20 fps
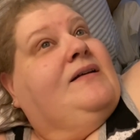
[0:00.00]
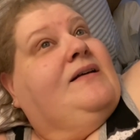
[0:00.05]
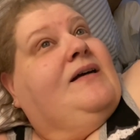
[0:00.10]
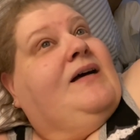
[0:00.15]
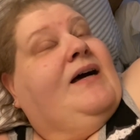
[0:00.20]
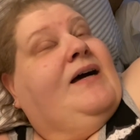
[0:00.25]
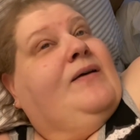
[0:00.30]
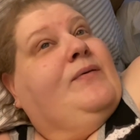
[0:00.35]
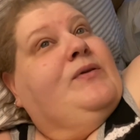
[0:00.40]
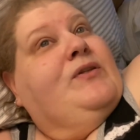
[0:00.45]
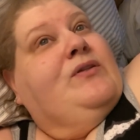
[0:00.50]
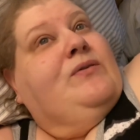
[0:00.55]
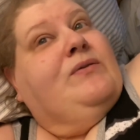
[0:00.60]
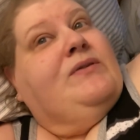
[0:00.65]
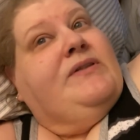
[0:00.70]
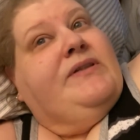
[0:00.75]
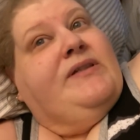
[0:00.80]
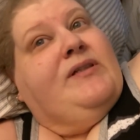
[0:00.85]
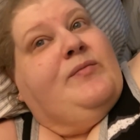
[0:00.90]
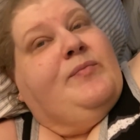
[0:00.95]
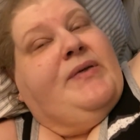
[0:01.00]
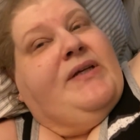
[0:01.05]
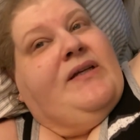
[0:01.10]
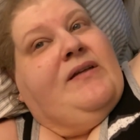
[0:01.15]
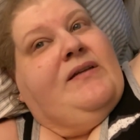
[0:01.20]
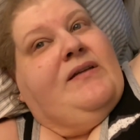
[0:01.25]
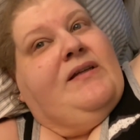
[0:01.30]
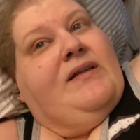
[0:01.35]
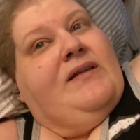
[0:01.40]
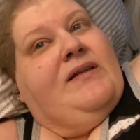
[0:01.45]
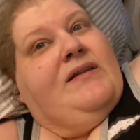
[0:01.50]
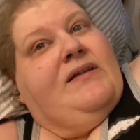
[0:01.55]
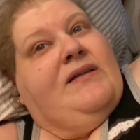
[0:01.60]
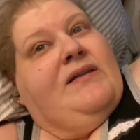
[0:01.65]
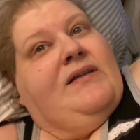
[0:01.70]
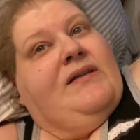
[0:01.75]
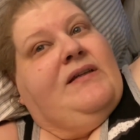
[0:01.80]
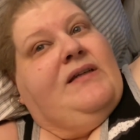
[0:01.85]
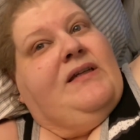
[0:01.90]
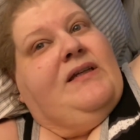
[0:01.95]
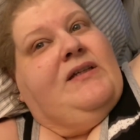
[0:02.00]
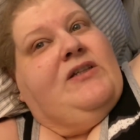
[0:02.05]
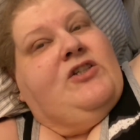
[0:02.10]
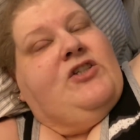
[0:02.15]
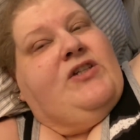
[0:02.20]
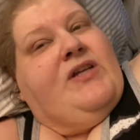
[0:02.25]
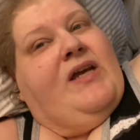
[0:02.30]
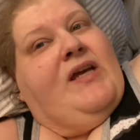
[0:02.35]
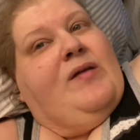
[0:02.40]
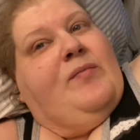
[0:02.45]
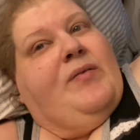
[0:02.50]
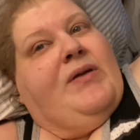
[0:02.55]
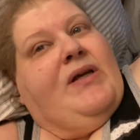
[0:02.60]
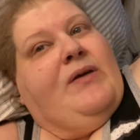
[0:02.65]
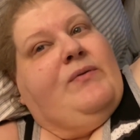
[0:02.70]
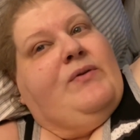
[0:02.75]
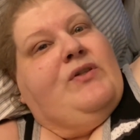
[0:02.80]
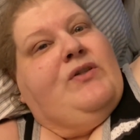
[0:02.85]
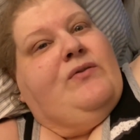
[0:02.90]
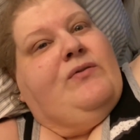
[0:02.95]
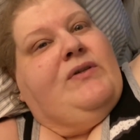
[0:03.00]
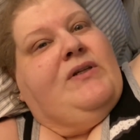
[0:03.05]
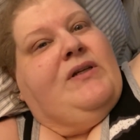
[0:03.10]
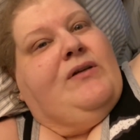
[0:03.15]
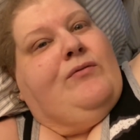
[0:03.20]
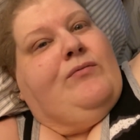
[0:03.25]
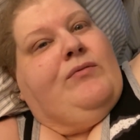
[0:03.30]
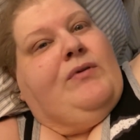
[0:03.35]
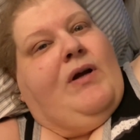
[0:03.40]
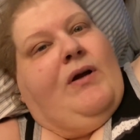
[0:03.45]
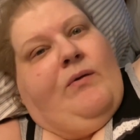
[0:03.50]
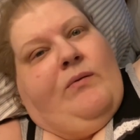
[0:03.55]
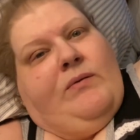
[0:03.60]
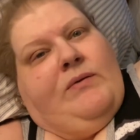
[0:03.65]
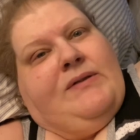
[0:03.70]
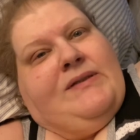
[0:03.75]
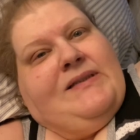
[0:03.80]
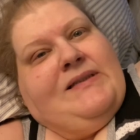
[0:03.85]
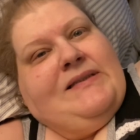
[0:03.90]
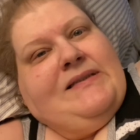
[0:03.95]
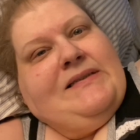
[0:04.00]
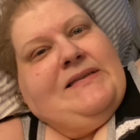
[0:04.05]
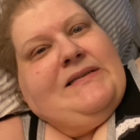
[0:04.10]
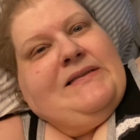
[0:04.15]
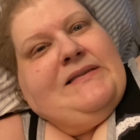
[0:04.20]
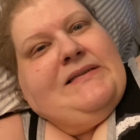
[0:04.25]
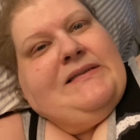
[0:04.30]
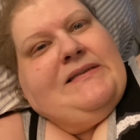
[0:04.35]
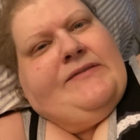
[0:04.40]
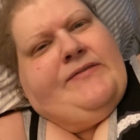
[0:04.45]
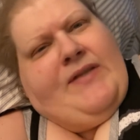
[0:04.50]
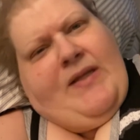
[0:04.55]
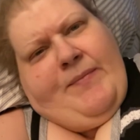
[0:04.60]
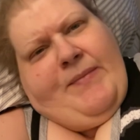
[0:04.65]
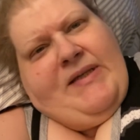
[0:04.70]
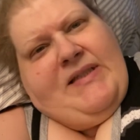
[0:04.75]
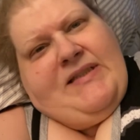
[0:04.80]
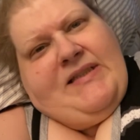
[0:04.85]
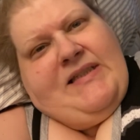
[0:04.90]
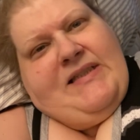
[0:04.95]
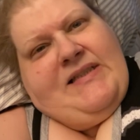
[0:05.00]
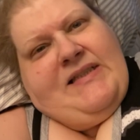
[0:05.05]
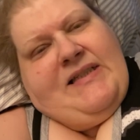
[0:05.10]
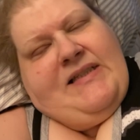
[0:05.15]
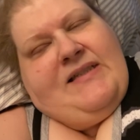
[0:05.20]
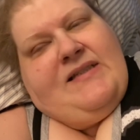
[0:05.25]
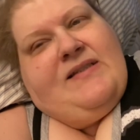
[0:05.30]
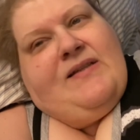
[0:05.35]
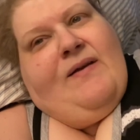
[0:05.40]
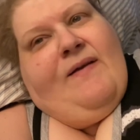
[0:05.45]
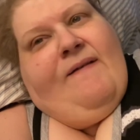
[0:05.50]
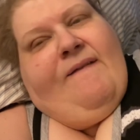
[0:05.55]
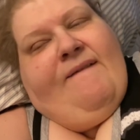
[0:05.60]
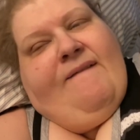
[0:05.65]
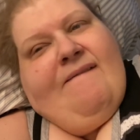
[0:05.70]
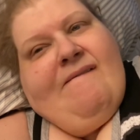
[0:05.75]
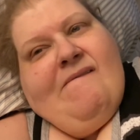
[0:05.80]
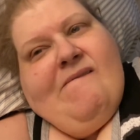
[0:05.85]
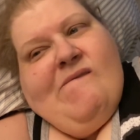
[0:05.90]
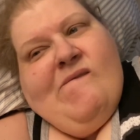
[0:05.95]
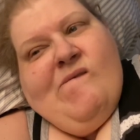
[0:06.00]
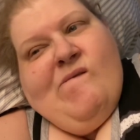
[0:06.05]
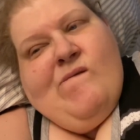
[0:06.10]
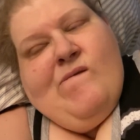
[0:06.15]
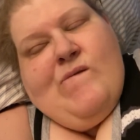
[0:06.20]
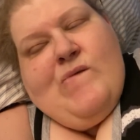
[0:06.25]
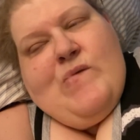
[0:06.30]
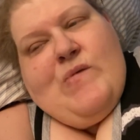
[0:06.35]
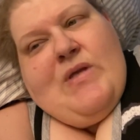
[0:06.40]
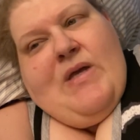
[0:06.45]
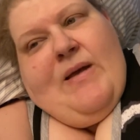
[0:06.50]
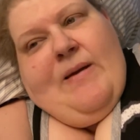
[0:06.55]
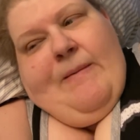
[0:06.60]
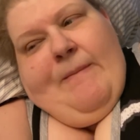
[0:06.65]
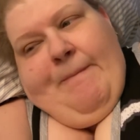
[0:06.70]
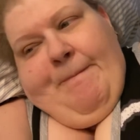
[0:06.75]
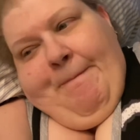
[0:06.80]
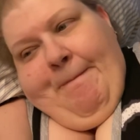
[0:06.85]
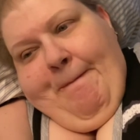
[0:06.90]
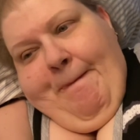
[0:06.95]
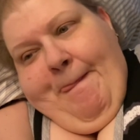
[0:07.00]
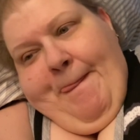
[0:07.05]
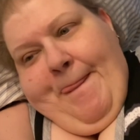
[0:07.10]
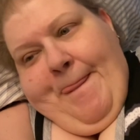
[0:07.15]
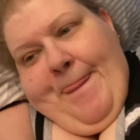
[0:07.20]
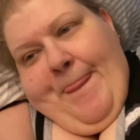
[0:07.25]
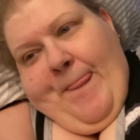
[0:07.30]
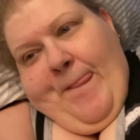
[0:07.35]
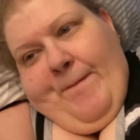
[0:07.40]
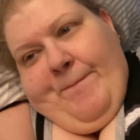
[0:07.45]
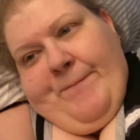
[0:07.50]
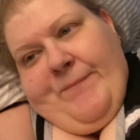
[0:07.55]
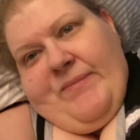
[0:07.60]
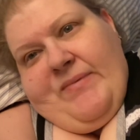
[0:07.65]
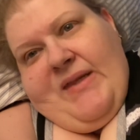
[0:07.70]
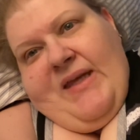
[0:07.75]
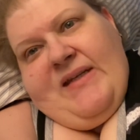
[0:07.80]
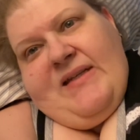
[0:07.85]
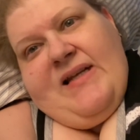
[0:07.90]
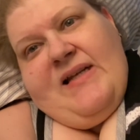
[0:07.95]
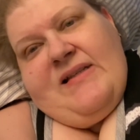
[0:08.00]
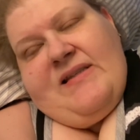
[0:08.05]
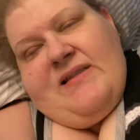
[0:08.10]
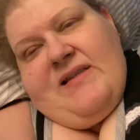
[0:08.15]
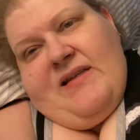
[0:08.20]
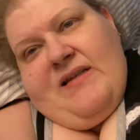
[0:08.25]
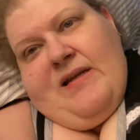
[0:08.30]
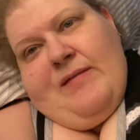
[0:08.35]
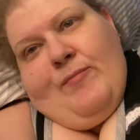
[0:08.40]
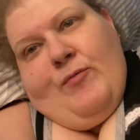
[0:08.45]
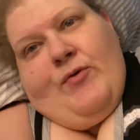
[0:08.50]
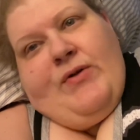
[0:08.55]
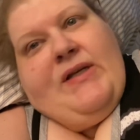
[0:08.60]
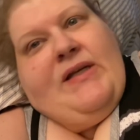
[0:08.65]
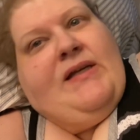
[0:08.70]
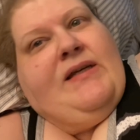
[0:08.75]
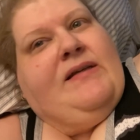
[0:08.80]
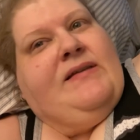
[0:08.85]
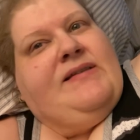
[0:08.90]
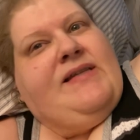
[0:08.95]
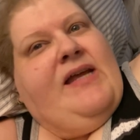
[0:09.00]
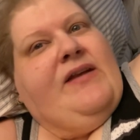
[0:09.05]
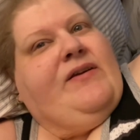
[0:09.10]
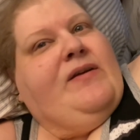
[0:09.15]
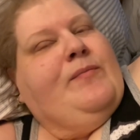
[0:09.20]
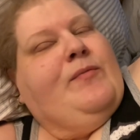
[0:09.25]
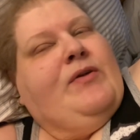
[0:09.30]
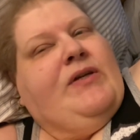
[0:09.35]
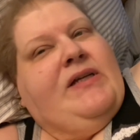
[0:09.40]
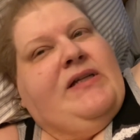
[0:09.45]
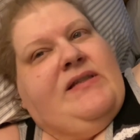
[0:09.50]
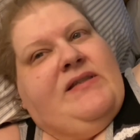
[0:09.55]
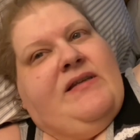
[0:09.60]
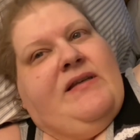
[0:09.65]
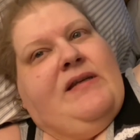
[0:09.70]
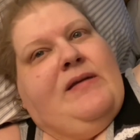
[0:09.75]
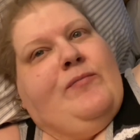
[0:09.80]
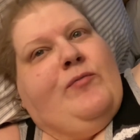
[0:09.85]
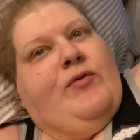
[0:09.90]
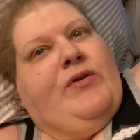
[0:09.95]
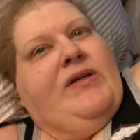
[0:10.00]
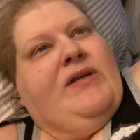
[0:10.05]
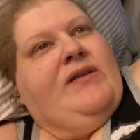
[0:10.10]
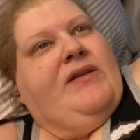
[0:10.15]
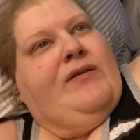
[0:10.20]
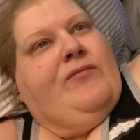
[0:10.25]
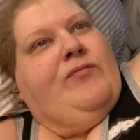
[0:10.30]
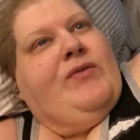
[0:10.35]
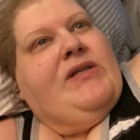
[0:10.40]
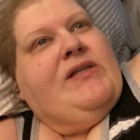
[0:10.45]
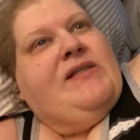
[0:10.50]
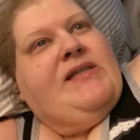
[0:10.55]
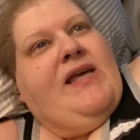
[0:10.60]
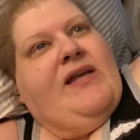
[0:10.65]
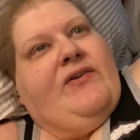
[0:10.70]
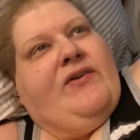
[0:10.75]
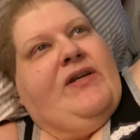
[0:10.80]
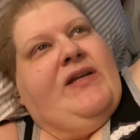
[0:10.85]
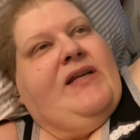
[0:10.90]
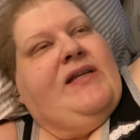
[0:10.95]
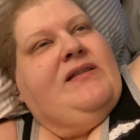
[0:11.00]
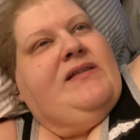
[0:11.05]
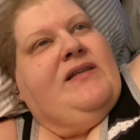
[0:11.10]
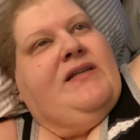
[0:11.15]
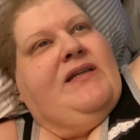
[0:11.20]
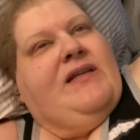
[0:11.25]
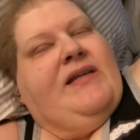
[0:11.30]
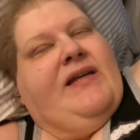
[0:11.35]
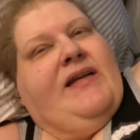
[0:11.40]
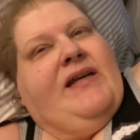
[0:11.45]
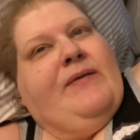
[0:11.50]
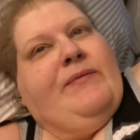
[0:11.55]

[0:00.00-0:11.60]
I would do a little bit each day, but I would do it in a row, if that makes any sense um, like not Sunday morning, Saturday morning and Sunday morning and then rest Saturday night, Sunday night.